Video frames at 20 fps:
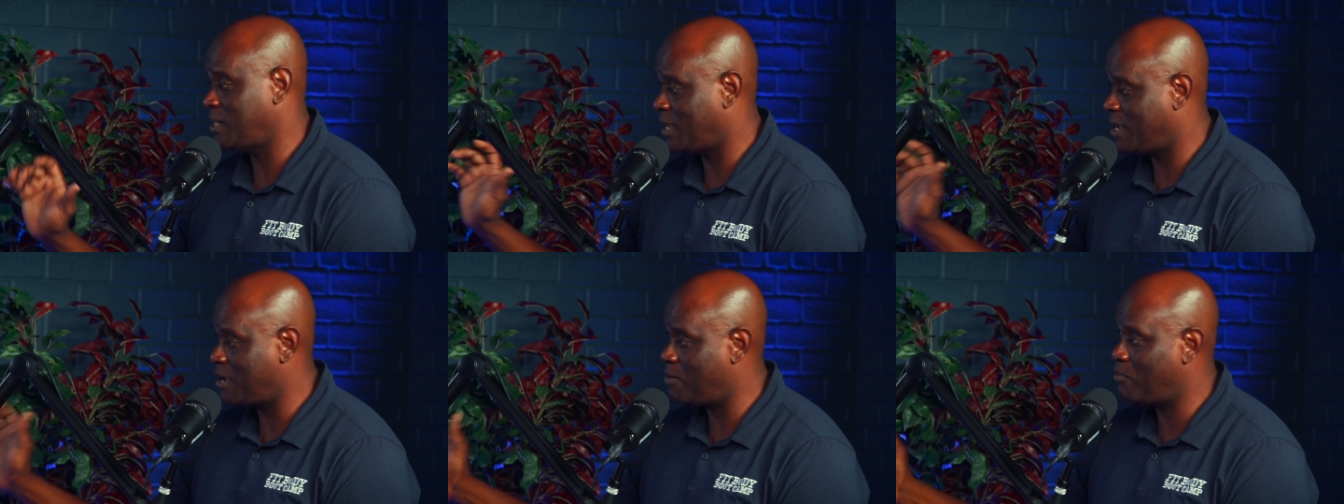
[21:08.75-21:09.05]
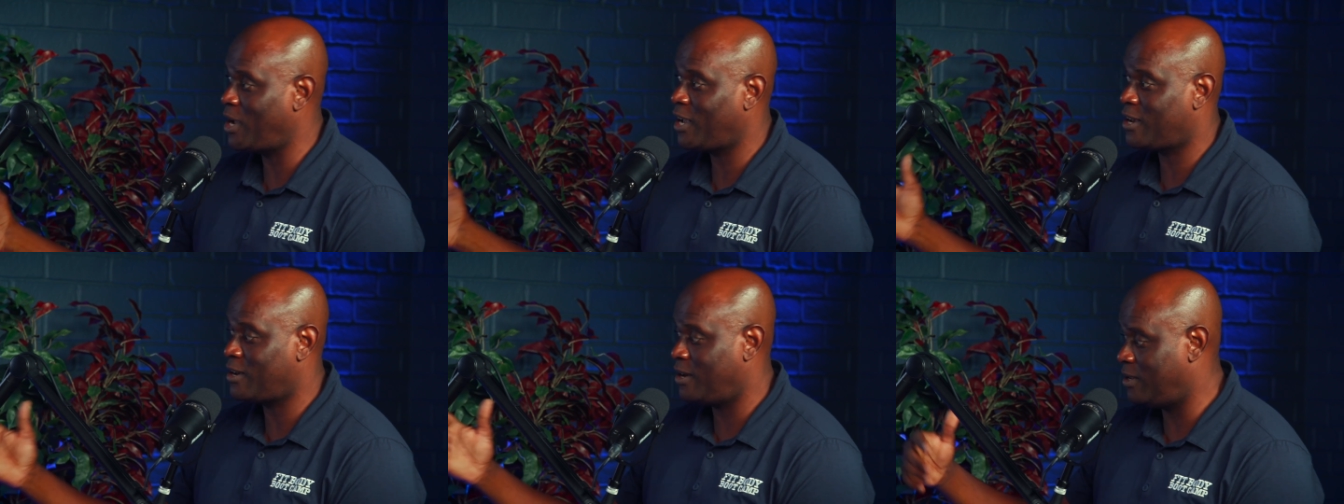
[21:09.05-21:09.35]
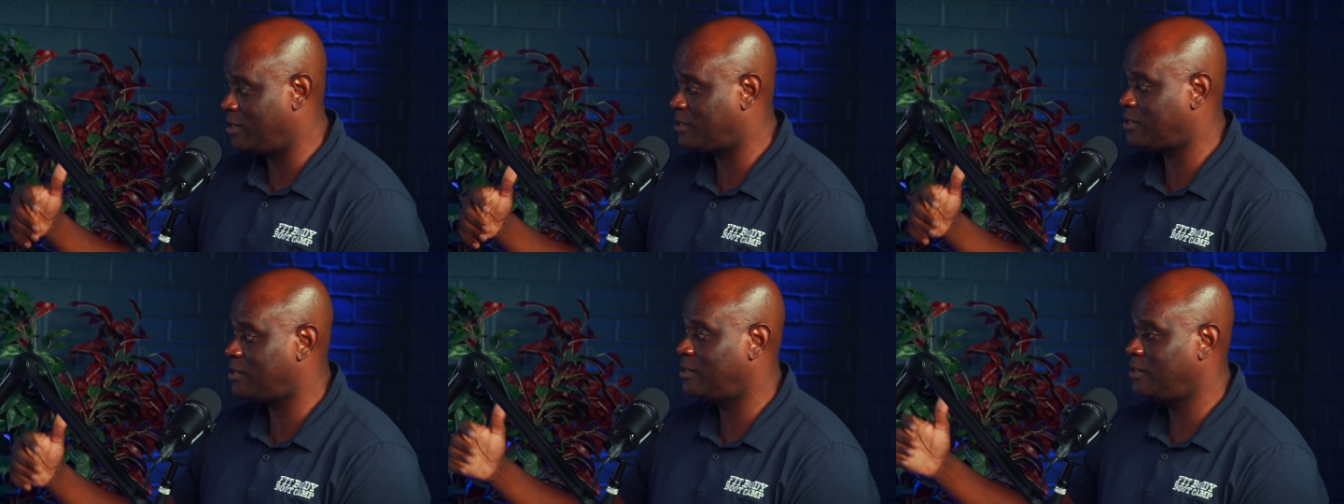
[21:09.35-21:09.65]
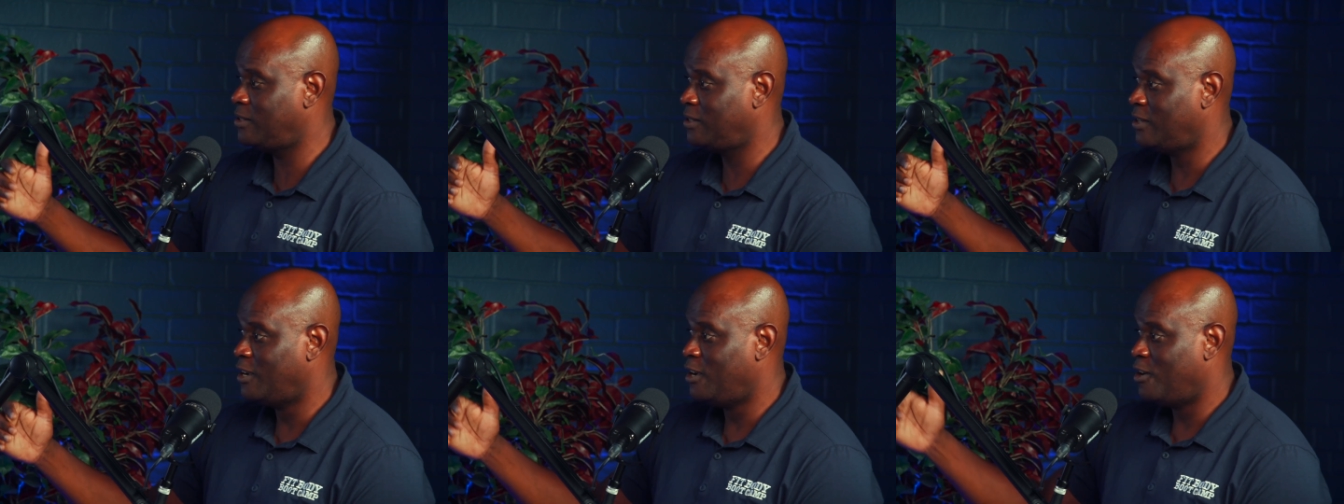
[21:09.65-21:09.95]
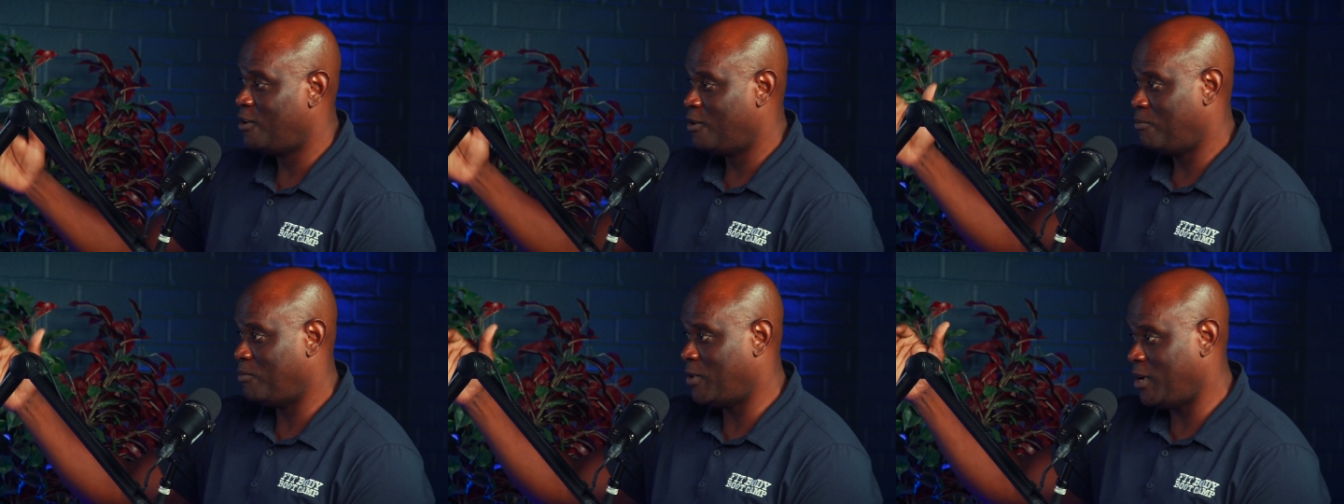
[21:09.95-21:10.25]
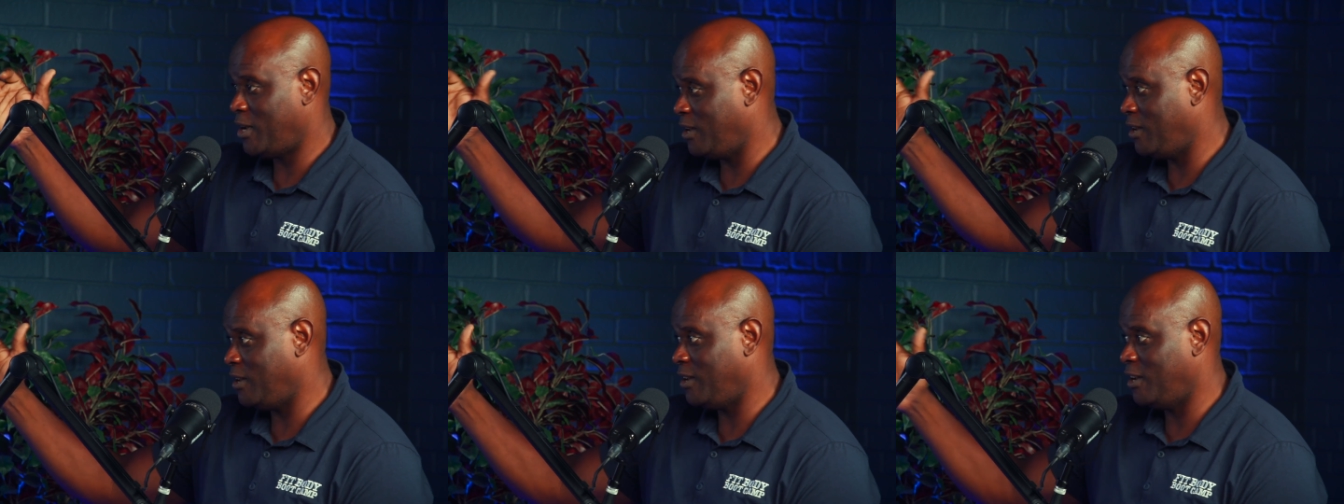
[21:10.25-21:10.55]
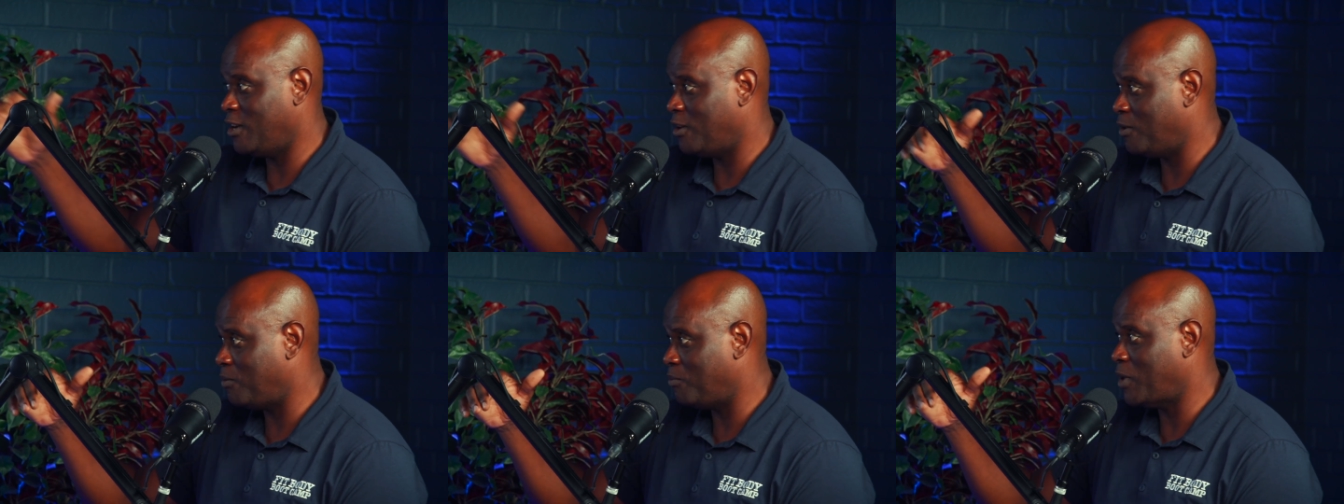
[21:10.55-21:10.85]
I get my cousin my you
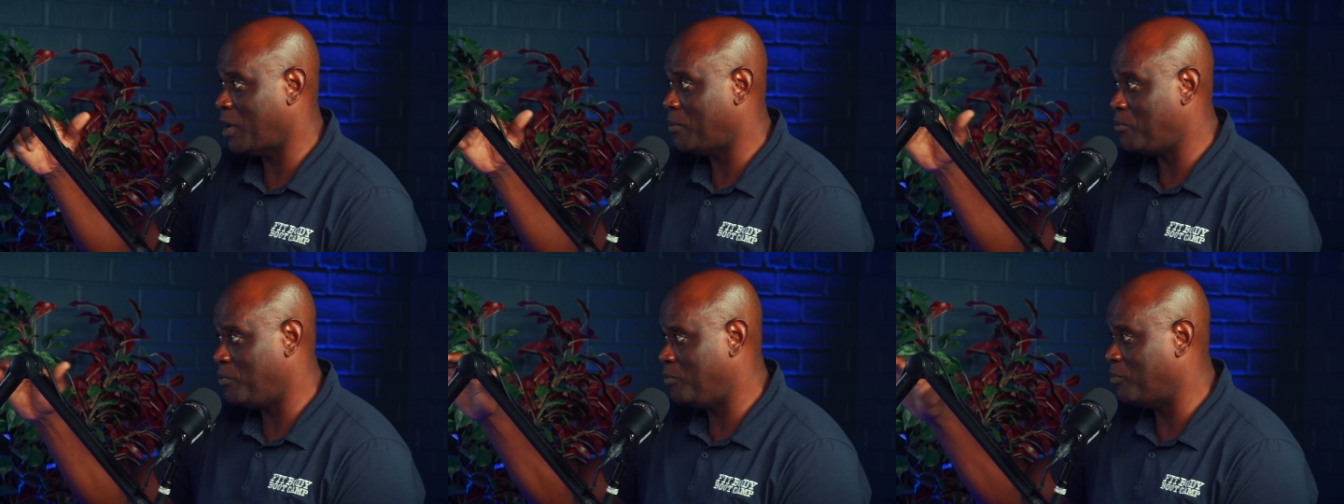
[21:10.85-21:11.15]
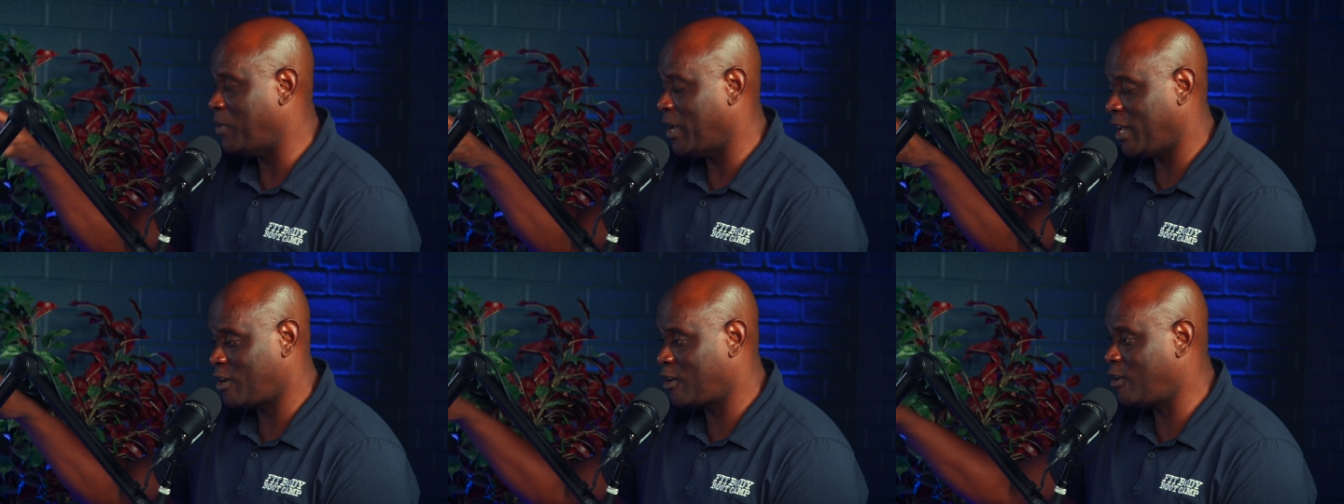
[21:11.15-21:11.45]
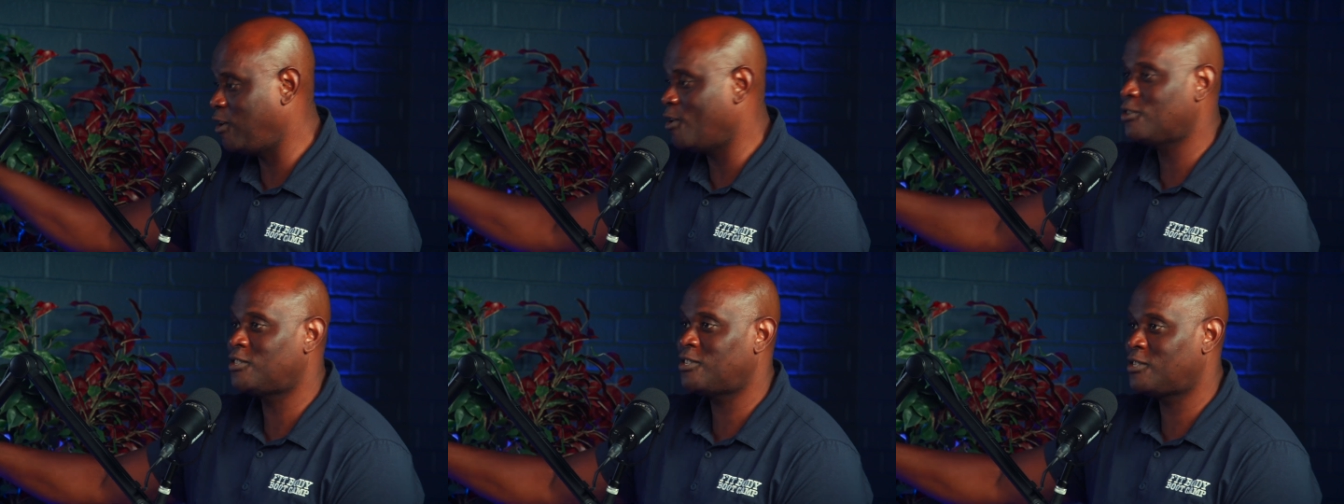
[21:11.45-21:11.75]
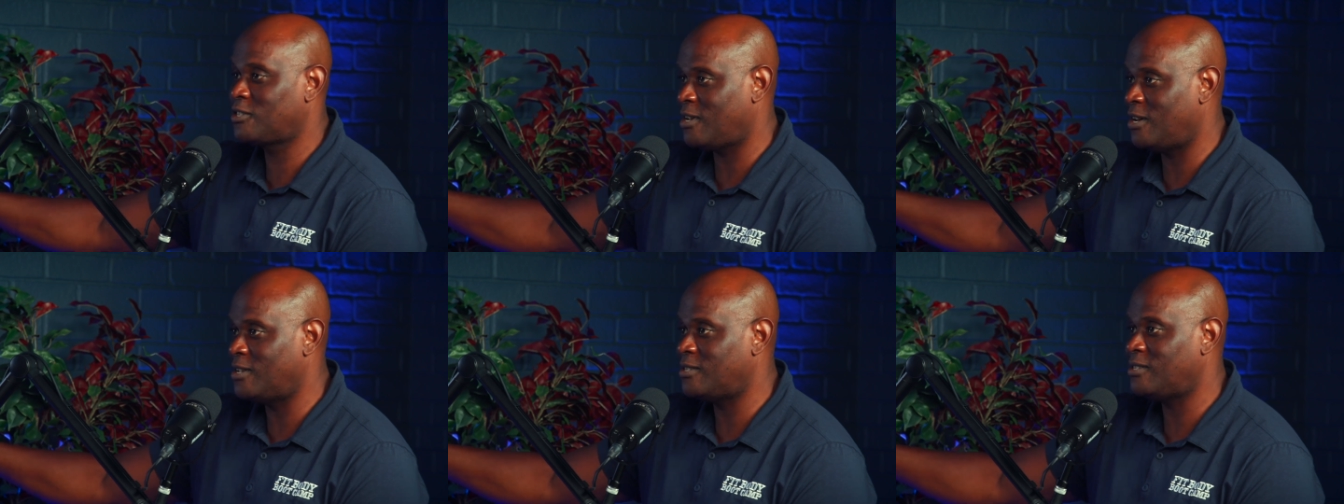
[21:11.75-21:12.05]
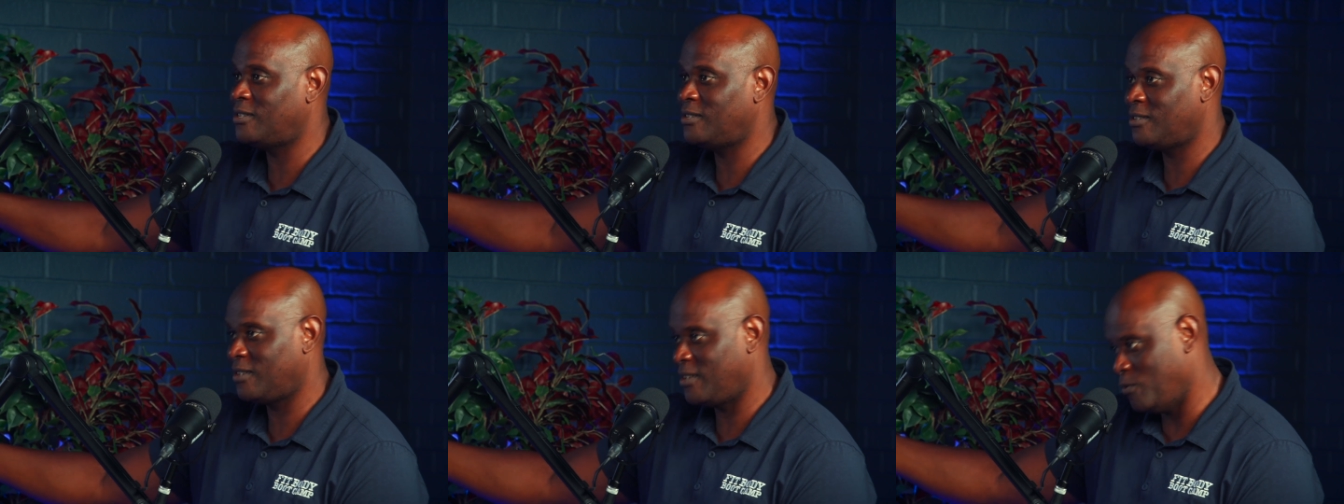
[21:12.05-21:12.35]
know my my closest cousin